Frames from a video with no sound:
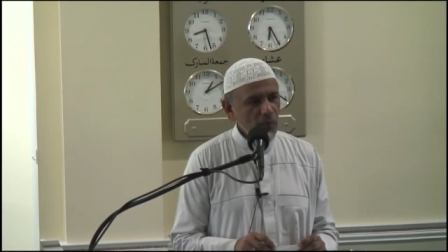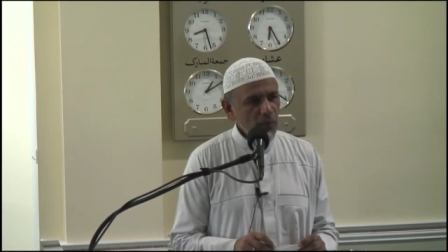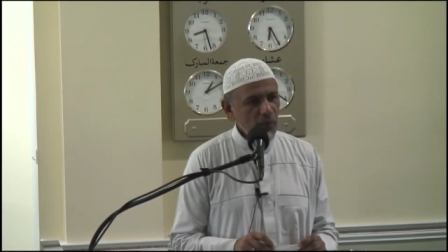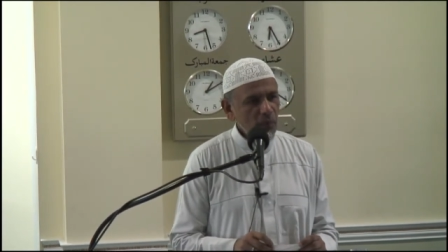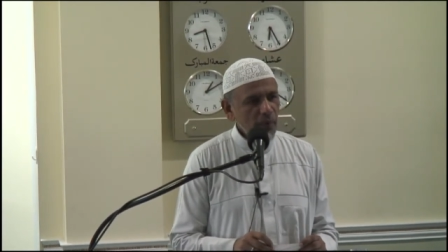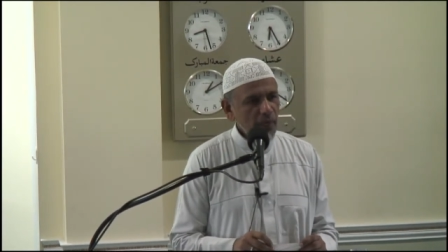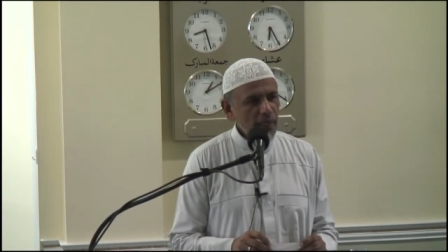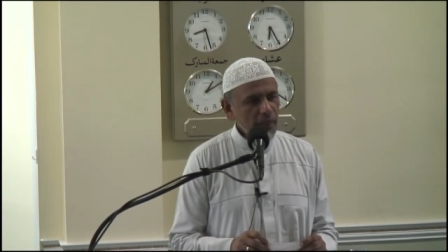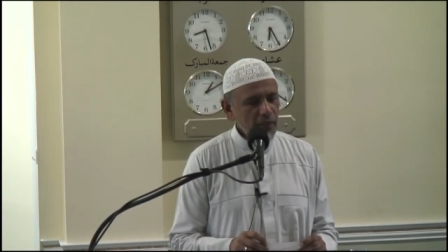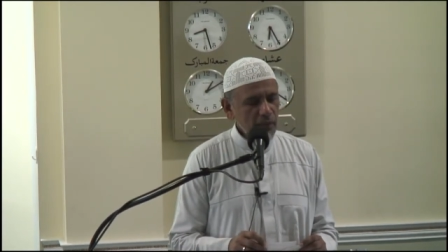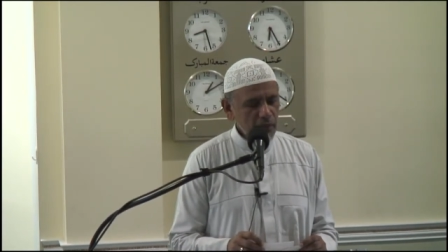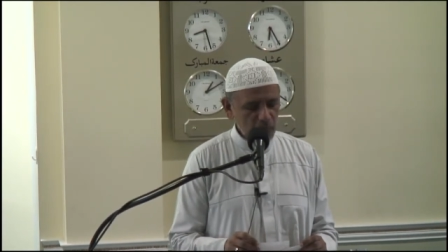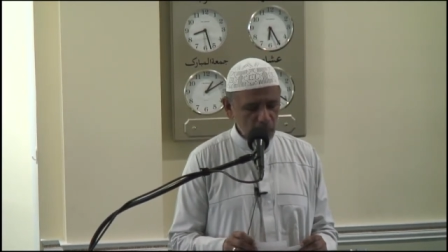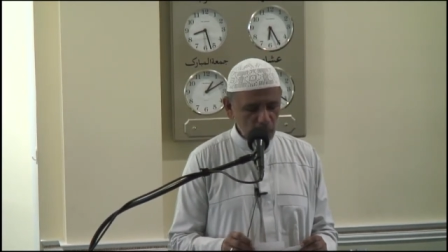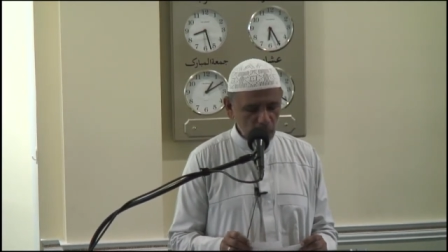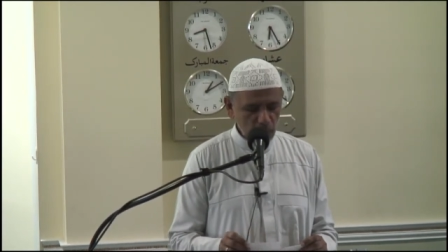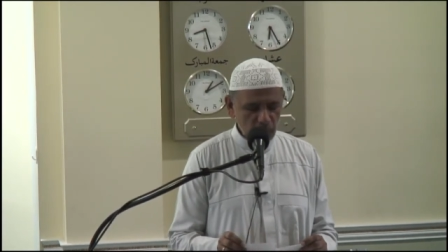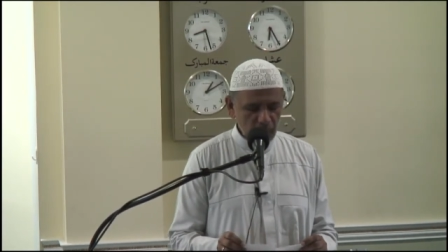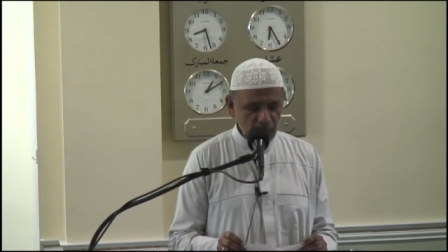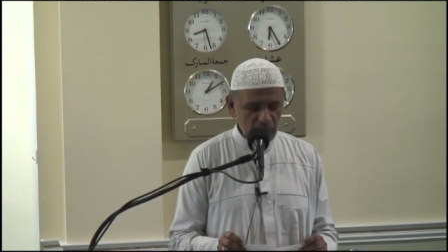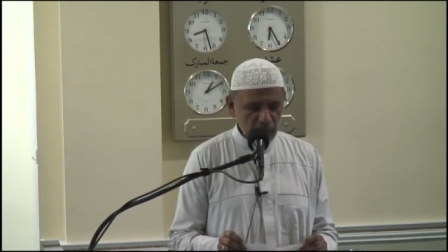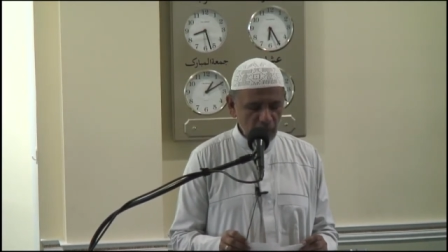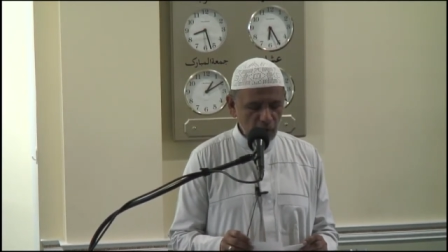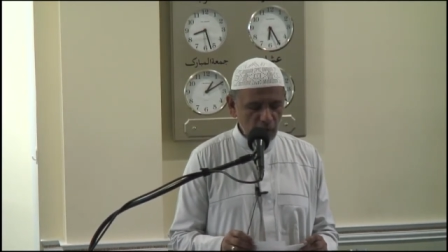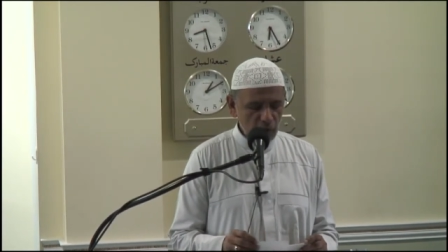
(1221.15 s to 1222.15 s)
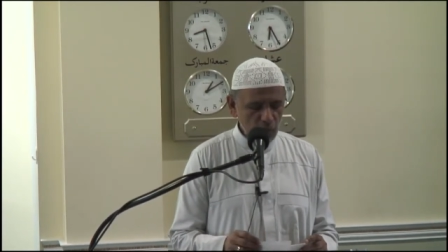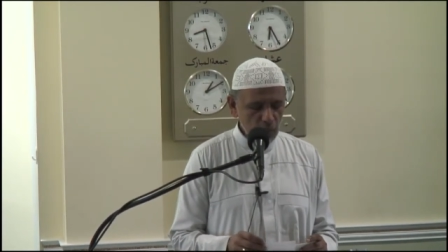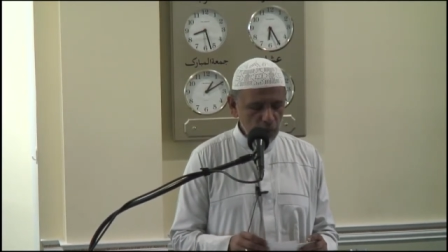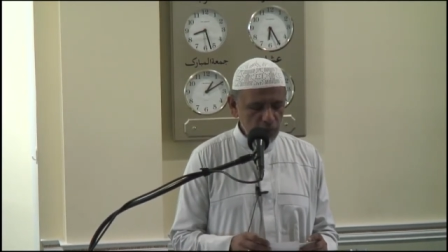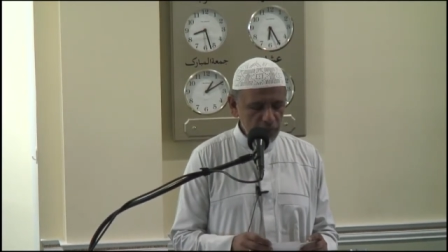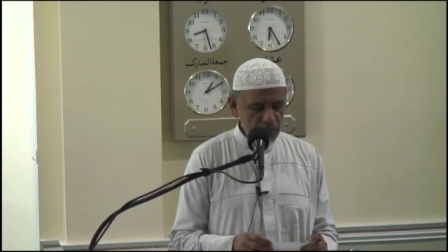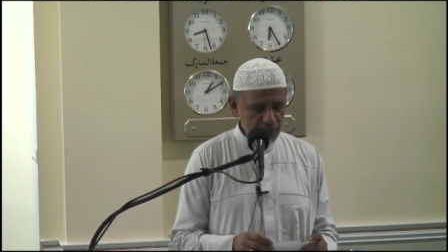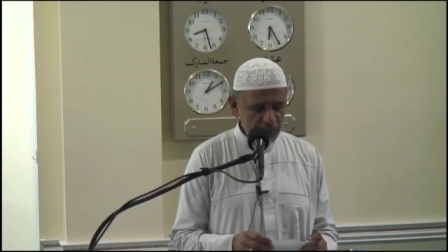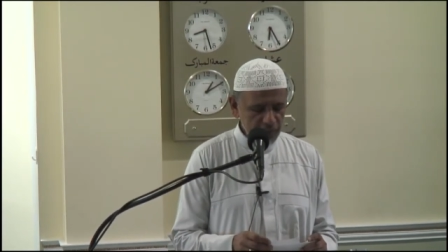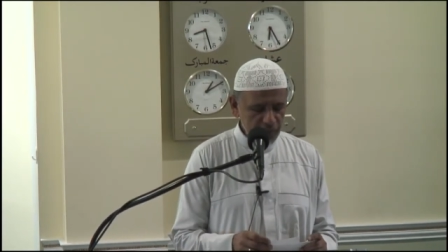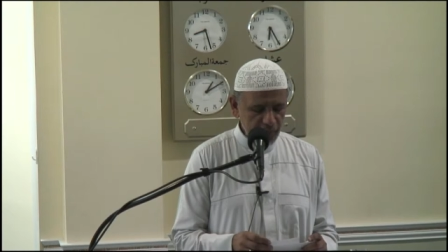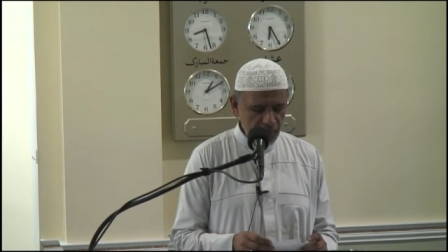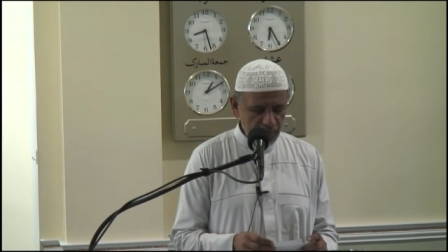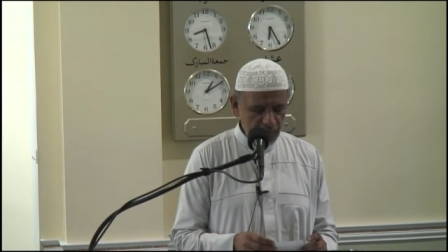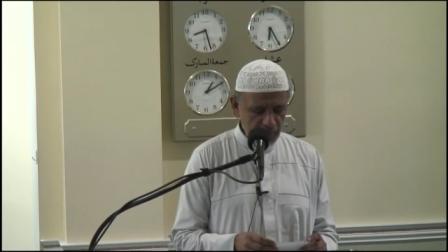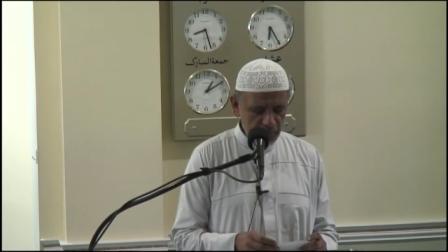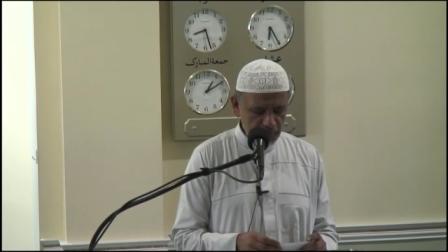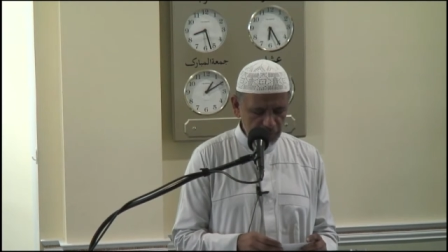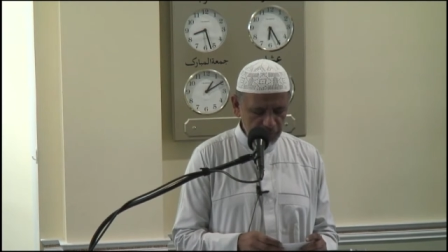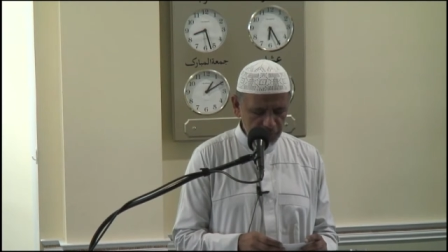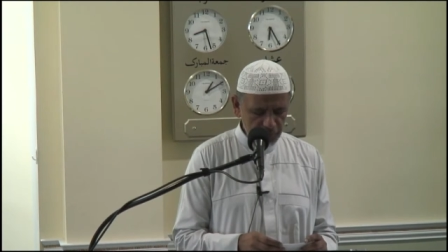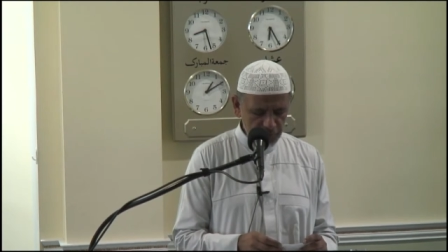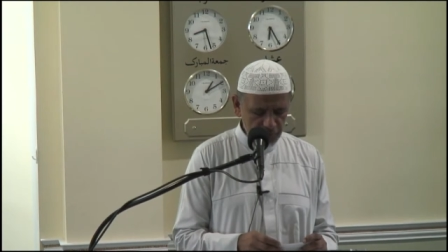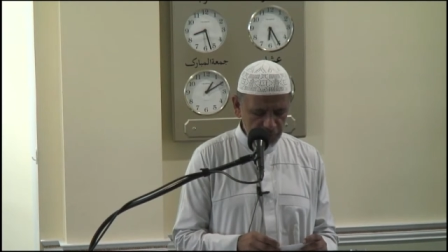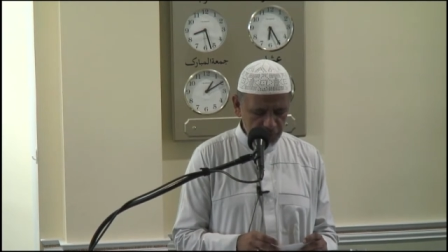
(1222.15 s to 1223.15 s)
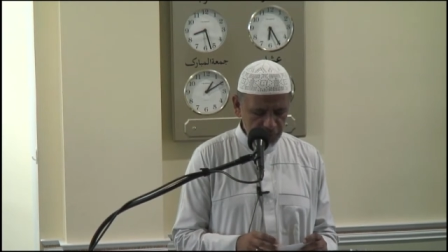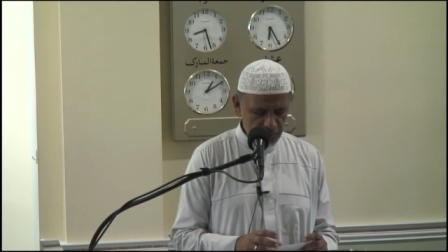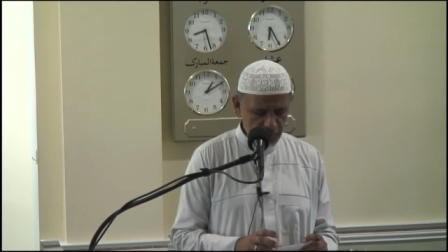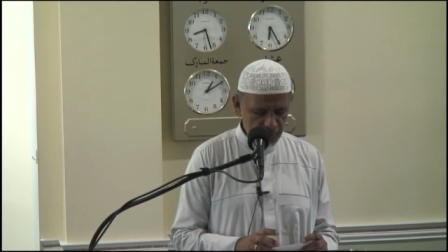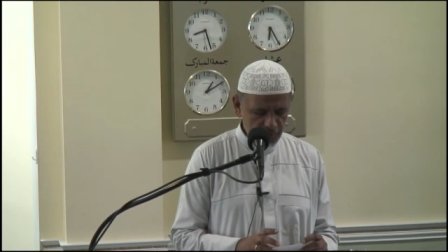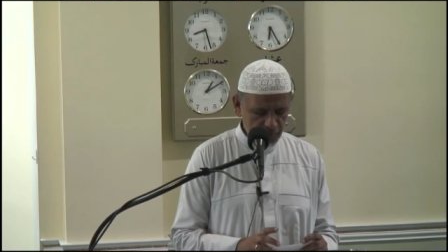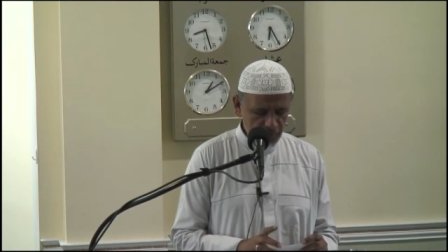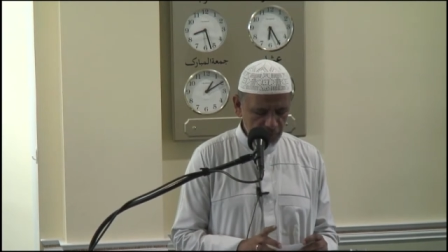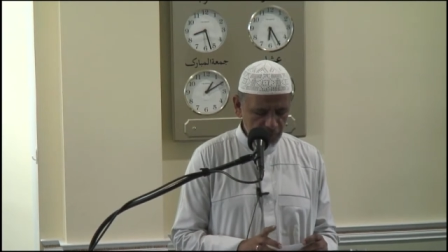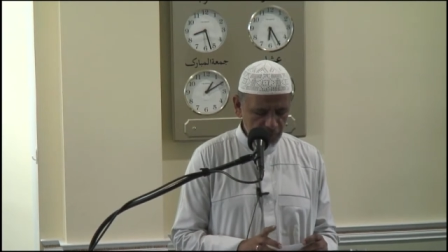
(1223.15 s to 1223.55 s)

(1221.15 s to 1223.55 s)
when we ourselves